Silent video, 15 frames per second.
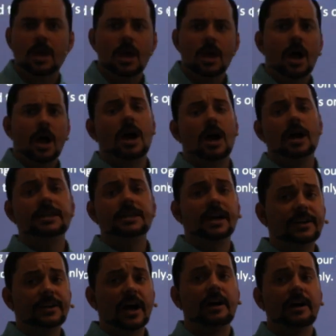Uh,
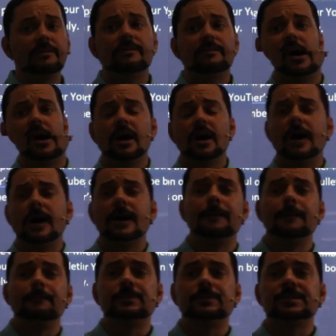Yadav, um,
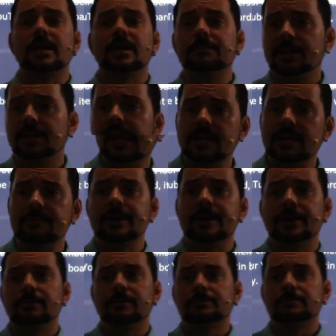send me an email.
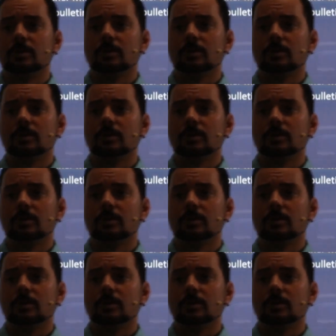So if you're